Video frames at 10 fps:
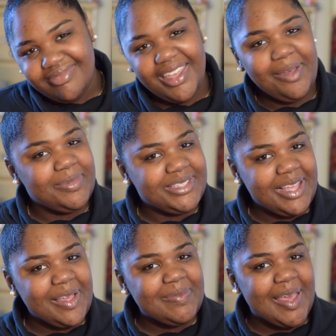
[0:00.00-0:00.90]

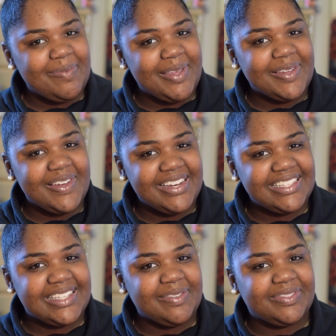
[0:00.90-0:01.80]
Amazon might be on
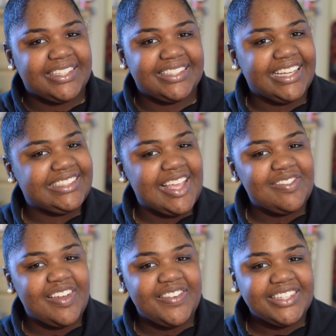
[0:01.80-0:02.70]
to something. Like, they
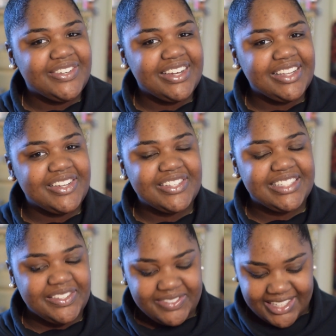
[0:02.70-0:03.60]
might be doing a little
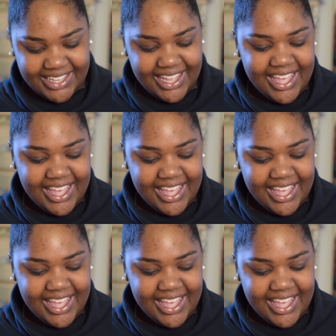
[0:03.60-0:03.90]
something.